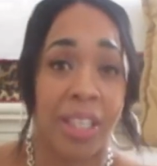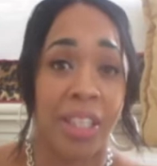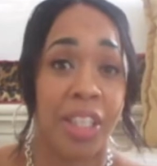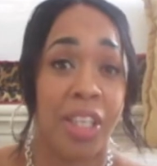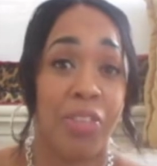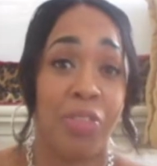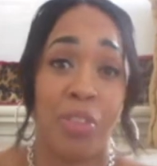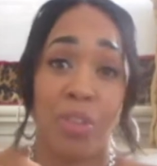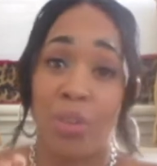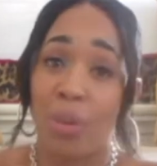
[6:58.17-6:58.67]

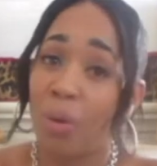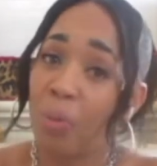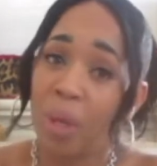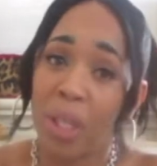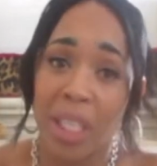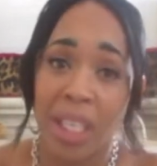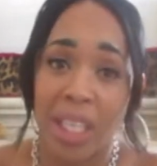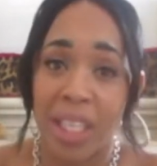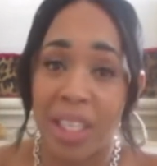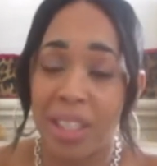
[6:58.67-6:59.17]
if you don't
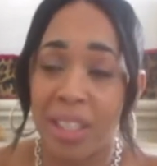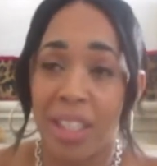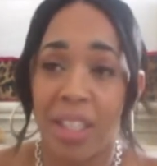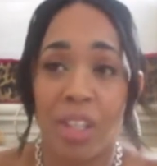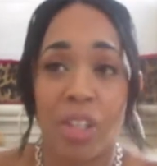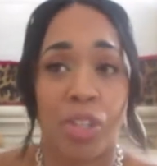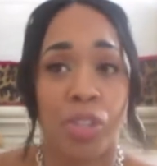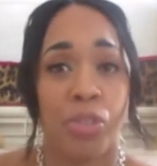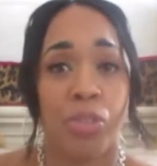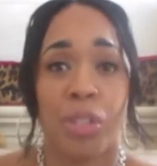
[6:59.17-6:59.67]
want to eat
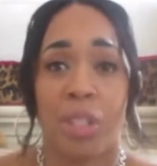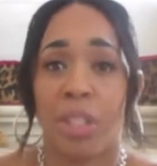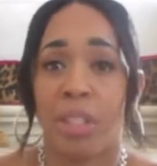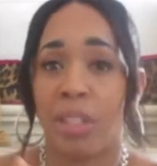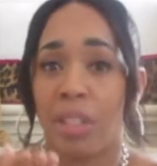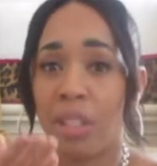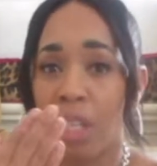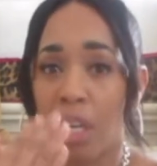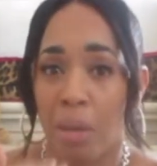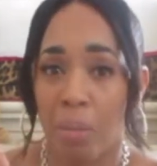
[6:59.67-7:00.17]
there, you
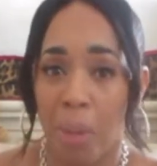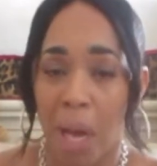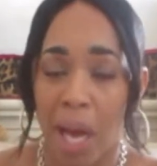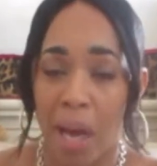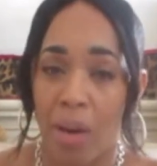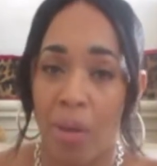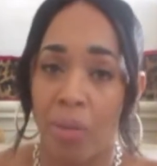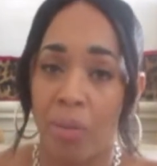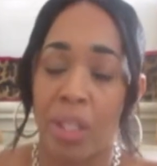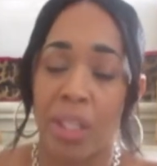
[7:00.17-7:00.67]
can come
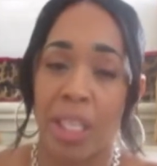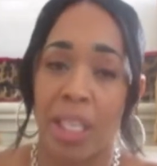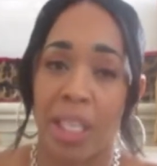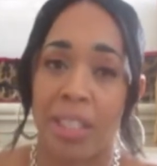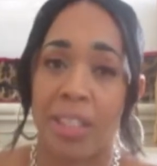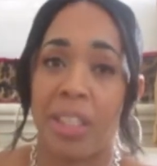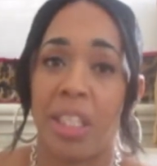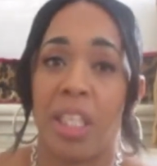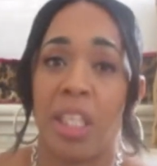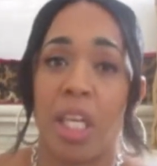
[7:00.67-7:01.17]
out, like I
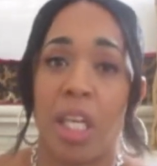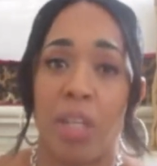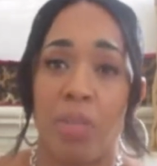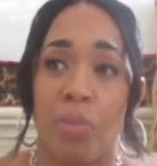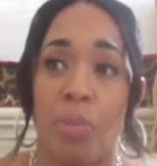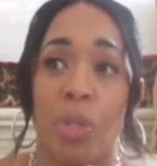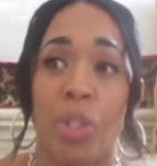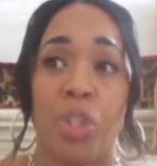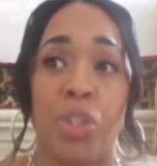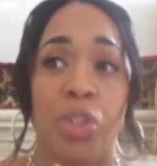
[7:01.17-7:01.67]
said,
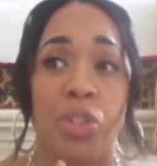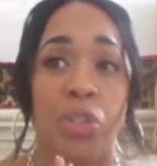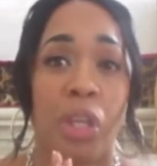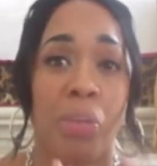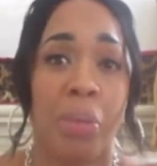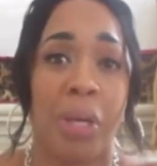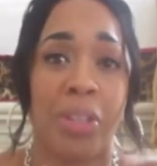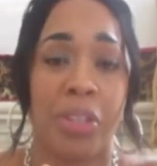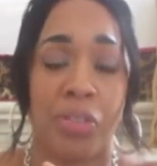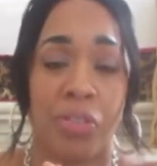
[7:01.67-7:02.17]
and once you
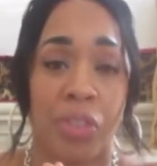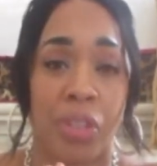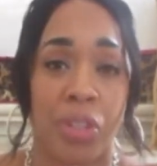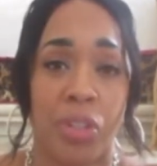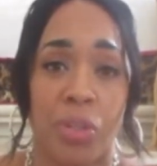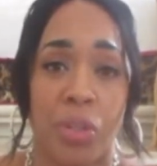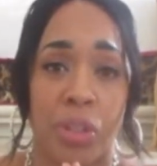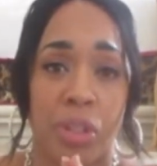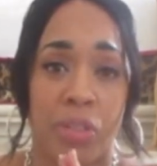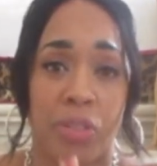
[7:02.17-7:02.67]
come out the front
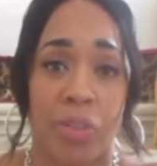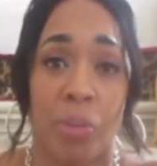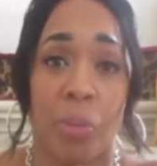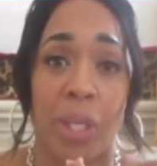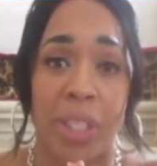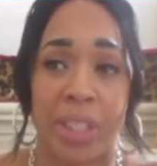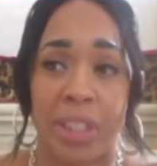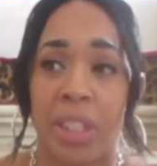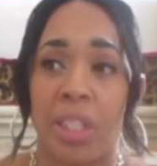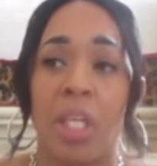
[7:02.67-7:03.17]
doors of the
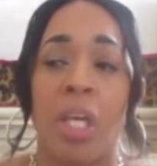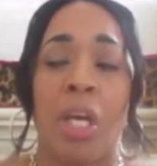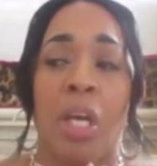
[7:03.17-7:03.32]
Westin,